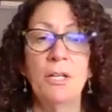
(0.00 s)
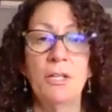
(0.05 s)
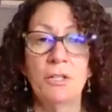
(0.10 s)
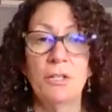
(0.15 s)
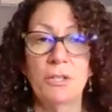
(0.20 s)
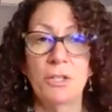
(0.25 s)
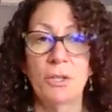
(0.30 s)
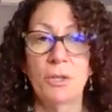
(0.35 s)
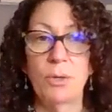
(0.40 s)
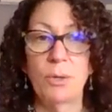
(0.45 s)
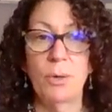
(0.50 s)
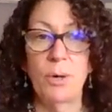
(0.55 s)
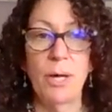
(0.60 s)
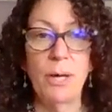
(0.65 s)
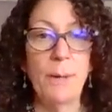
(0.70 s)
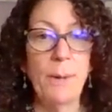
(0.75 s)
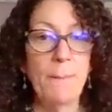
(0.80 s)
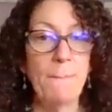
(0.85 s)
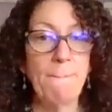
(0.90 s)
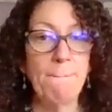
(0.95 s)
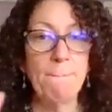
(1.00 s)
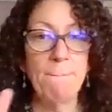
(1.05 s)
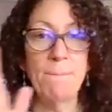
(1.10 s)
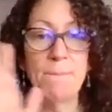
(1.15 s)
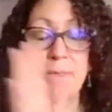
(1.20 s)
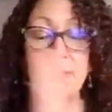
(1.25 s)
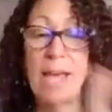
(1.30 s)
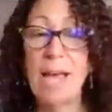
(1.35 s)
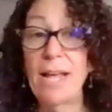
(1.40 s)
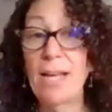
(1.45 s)
So
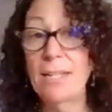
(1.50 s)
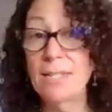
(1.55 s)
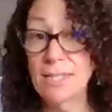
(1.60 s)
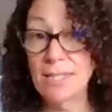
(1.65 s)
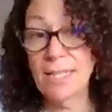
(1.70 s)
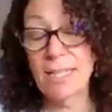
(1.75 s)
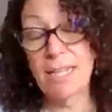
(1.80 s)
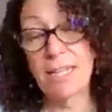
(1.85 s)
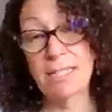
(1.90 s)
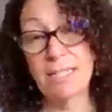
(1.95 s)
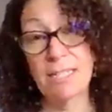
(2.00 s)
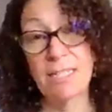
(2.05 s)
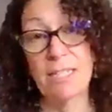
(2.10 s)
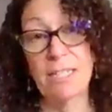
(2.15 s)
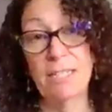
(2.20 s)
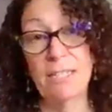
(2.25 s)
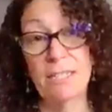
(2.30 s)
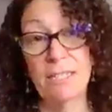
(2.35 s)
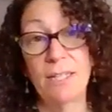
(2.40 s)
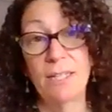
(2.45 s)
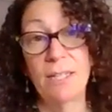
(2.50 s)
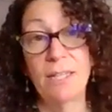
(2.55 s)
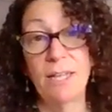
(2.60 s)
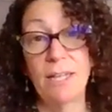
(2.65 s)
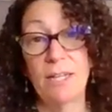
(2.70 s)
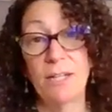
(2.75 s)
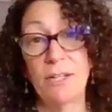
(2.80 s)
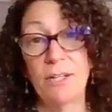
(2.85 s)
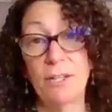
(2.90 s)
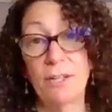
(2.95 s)
that is the idea
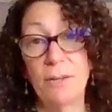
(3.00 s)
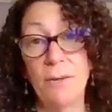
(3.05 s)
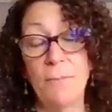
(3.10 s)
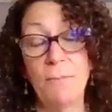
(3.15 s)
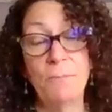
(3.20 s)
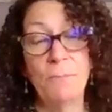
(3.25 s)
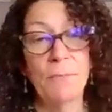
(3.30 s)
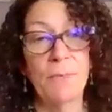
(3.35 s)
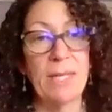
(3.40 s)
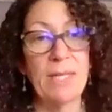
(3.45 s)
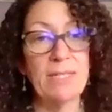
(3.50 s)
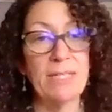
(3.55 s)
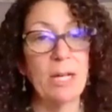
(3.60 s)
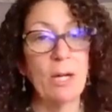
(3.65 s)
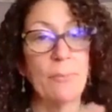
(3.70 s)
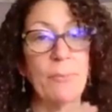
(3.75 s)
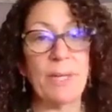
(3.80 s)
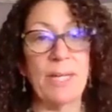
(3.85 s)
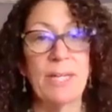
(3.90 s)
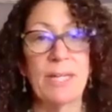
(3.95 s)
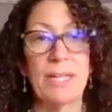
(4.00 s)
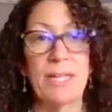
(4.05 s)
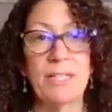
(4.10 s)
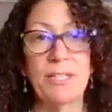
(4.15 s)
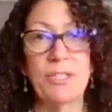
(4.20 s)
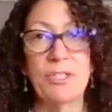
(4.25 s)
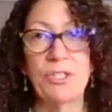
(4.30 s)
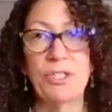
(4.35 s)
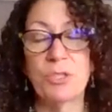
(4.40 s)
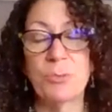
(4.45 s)
there, is helping
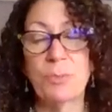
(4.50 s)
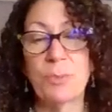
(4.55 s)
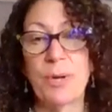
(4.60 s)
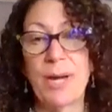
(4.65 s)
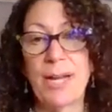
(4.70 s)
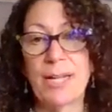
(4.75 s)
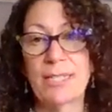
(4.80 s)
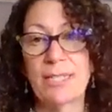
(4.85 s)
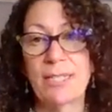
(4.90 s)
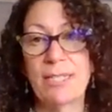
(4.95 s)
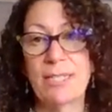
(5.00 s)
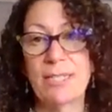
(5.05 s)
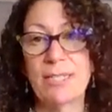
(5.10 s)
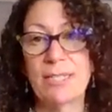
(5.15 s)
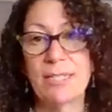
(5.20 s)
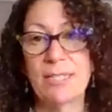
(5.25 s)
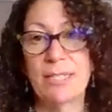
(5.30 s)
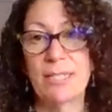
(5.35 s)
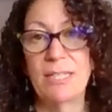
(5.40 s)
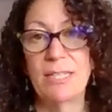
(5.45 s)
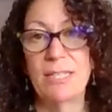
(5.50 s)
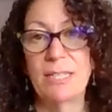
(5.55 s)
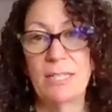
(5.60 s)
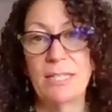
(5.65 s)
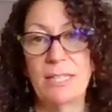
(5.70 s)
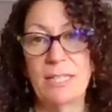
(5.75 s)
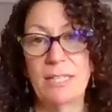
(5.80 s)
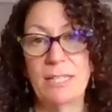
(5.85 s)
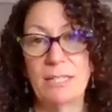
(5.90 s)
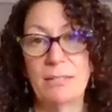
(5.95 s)
kids just practice
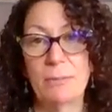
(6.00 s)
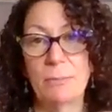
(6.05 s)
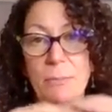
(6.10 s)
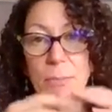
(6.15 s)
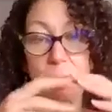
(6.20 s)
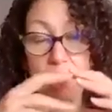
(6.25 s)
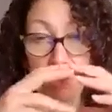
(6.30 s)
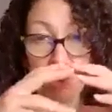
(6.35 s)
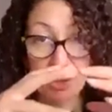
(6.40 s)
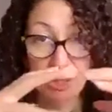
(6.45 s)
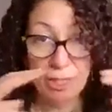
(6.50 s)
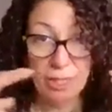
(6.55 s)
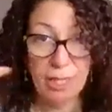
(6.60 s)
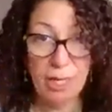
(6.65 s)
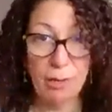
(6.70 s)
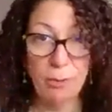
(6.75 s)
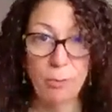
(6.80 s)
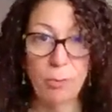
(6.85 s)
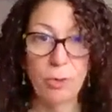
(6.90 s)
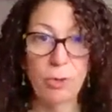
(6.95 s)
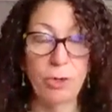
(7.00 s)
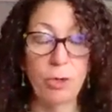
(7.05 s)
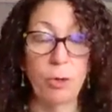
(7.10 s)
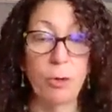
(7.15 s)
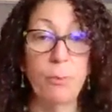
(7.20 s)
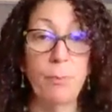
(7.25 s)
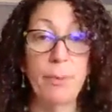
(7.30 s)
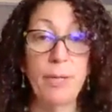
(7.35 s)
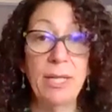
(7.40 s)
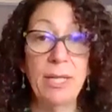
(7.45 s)
pulling that word
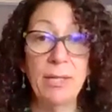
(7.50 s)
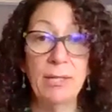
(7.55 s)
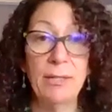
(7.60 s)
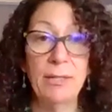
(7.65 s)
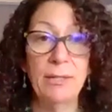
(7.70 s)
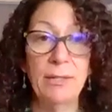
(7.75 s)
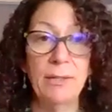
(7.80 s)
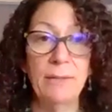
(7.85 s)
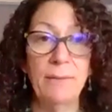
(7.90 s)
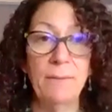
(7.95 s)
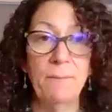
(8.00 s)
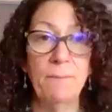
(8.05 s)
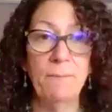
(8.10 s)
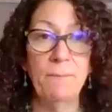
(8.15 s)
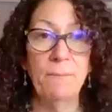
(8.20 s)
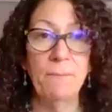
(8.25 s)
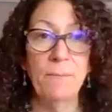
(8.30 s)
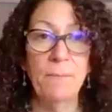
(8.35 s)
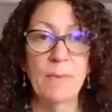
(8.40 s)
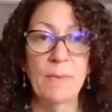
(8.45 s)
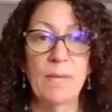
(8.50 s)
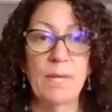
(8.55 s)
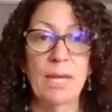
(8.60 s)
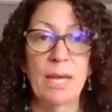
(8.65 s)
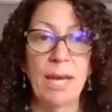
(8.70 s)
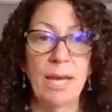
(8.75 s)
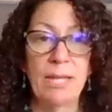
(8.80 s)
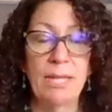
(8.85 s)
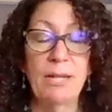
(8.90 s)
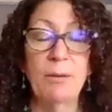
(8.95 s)
open.
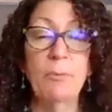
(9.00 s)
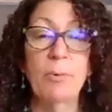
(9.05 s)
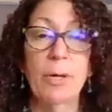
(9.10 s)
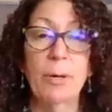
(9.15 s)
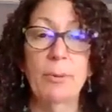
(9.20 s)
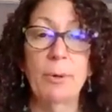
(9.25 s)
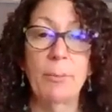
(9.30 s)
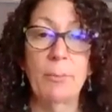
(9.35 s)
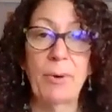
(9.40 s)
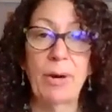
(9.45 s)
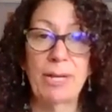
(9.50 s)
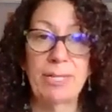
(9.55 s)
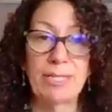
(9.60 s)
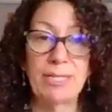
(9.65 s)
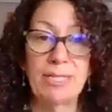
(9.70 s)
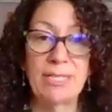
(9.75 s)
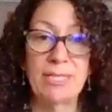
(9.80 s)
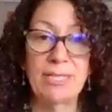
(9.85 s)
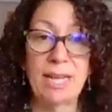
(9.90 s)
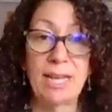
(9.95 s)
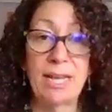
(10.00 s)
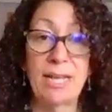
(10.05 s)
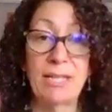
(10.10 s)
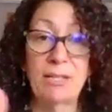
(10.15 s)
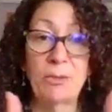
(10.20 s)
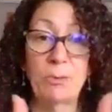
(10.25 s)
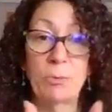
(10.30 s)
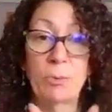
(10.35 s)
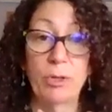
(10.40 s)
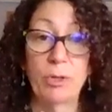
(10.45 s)
And then we're going to practice saying
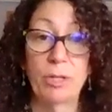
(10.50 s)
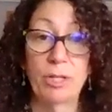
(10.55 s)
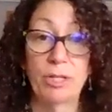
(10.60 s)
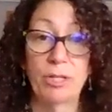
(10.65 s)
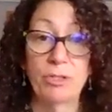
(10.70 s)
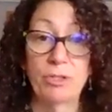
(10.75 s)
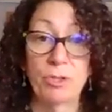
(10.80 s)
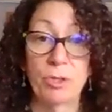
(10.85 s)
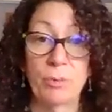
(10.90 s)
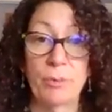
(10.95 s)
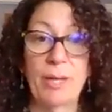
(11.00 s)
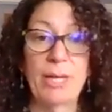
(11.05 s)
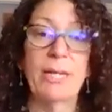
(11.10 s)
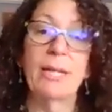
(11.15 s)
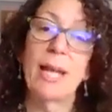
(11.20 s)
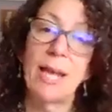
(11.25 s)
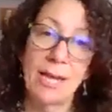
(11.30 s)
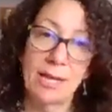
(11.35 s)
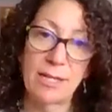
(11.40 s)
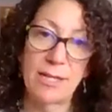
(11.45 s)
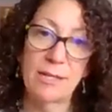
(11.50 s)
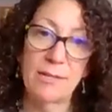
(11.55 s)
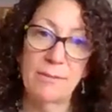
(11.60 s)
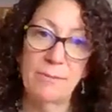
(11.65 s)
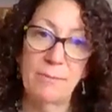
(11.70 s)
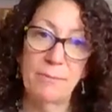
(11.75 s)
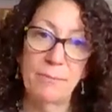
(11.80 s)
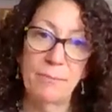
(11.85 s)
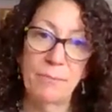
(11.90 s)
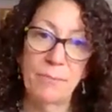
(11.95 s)
the word in a short way. Lake.
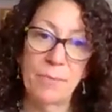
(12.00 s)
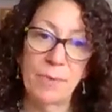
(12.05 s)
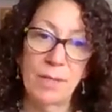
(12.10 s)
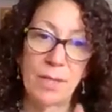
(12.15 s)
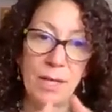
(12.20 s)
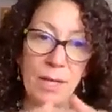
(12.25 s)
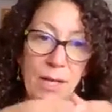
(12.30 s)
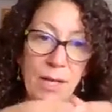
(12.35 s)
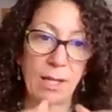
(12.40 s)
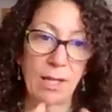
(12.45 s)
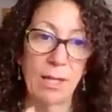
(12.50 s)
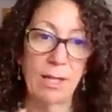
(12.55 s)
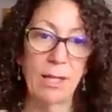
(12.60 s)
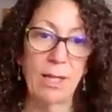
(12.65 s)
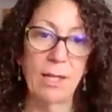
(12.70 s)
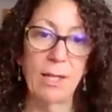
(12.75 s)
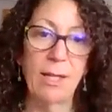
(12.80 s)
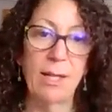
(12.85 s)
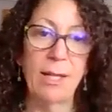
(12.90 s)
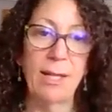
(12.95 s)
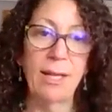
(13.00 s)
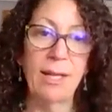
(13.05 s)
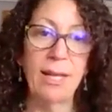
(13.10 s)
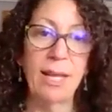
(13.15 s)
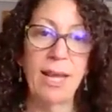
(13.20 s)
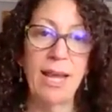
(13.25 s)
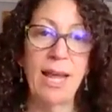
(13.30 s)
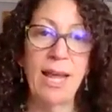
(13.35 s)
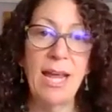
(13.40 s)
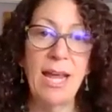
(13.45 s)

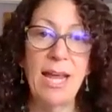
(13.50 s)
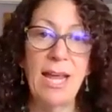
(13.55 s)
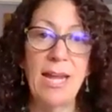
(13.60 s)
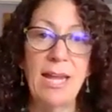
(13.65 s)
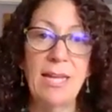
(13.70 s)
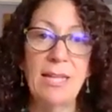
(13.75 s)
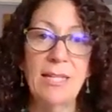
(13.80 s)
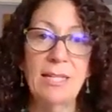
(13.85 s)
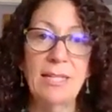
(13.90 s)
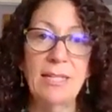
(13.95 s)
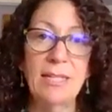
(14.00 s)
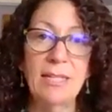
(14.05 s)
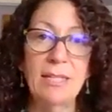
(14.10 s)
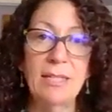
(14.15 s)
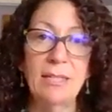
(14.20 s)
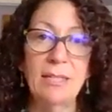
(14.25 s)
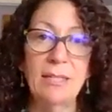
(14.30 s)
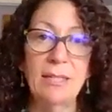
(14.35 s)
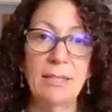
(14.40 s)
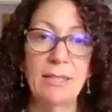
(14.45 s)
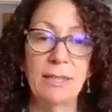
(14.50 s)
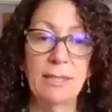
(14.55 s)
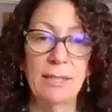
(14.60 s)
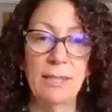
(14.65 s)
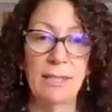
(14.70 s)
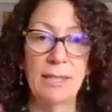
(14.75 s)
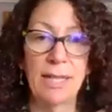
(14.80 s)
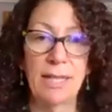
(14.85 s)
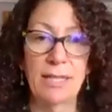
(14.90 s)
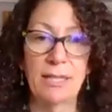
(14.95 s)
Lake.
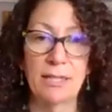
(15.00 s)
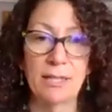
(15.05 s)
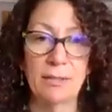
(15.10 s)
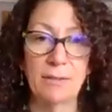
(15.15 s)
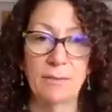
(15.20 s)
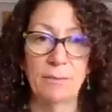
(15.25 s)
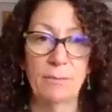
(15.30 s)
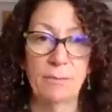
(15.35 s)
Lake.